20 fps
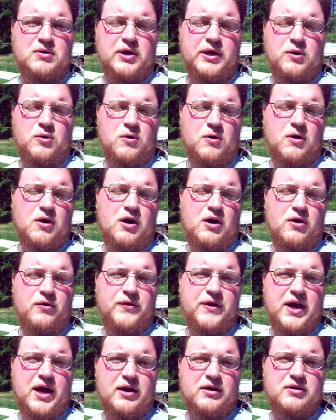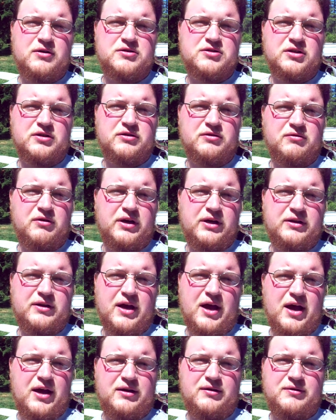ALLDATA or something like
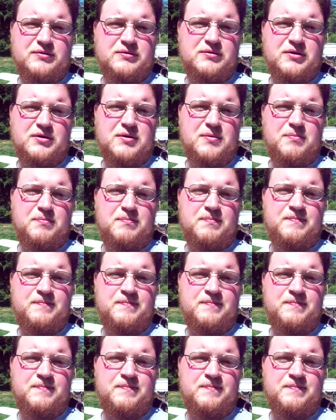that. The